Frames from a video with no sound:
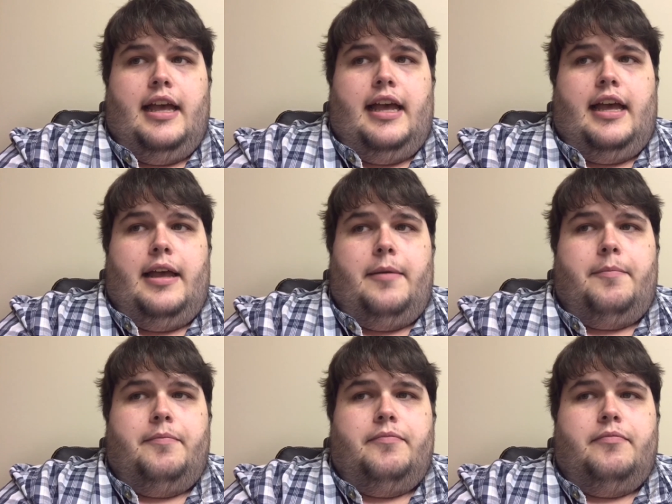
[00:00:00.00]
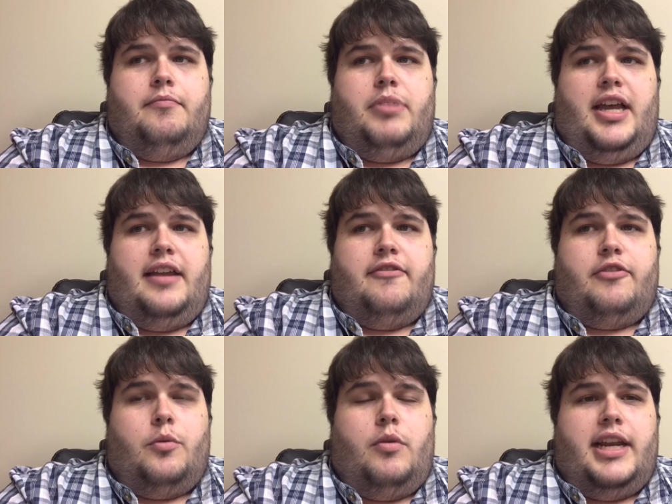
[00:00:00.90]
But
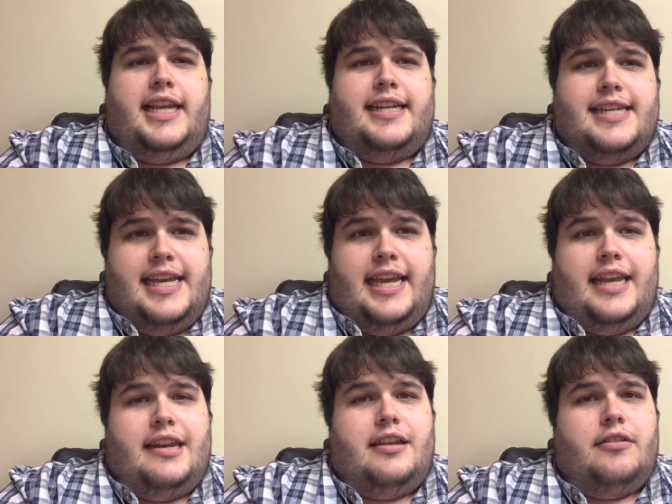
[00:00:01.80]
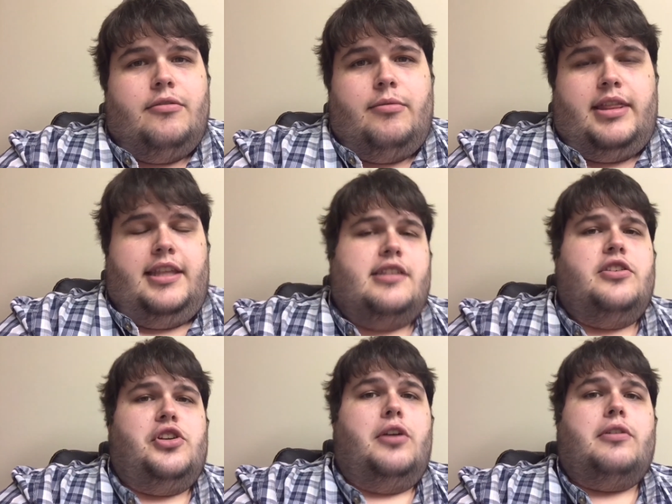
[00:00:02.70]
for what he did with this
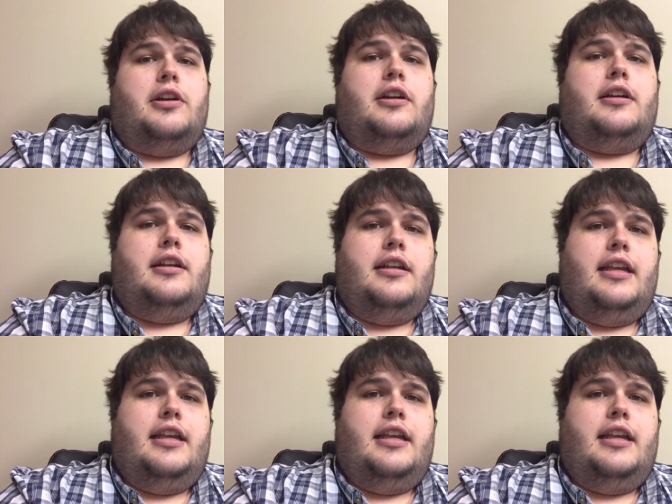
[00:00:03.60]
Joker,